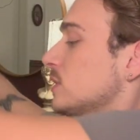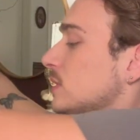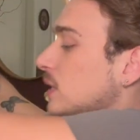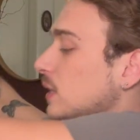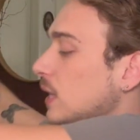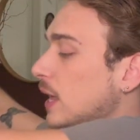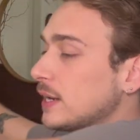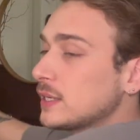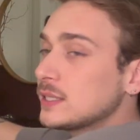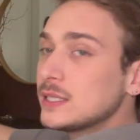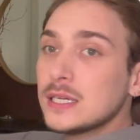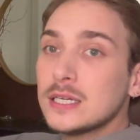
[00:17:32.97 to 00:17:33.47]

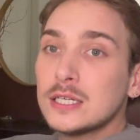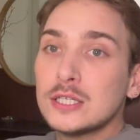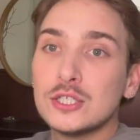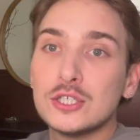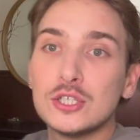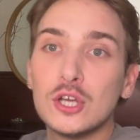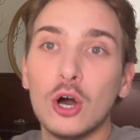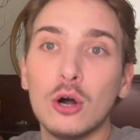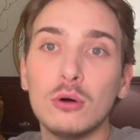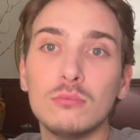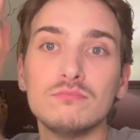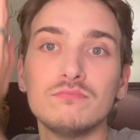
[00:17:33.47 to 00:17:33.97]
selected.
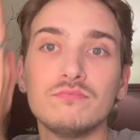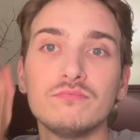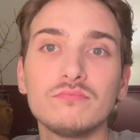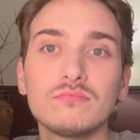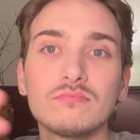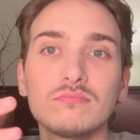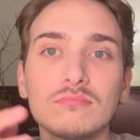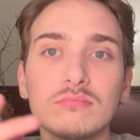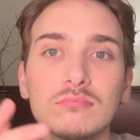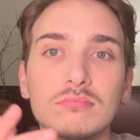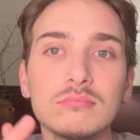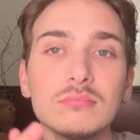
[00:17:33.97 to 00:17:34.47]
So
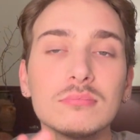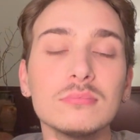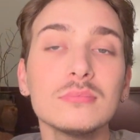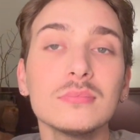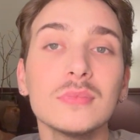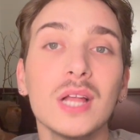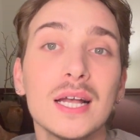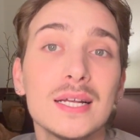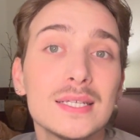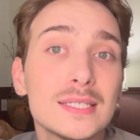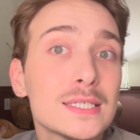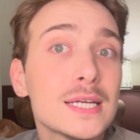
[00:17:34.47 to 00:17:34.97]

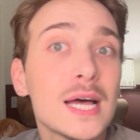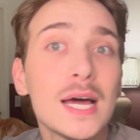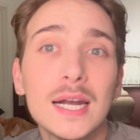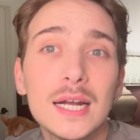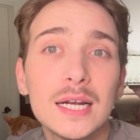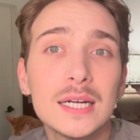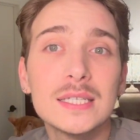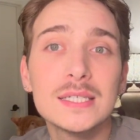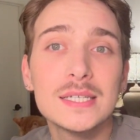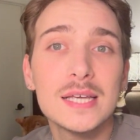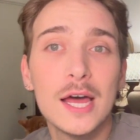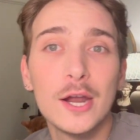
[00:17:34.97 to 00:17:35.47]
10
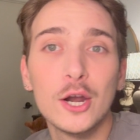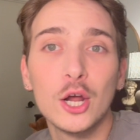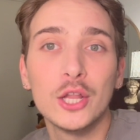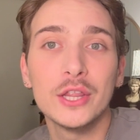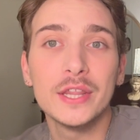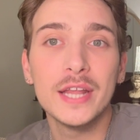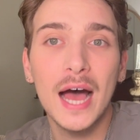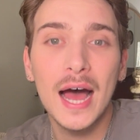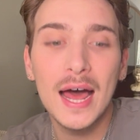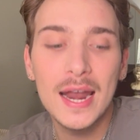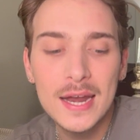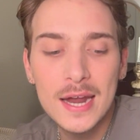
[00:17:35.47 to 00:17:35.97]
out of 10 on
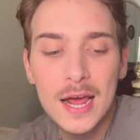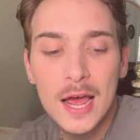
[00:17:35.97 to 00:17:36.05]
that.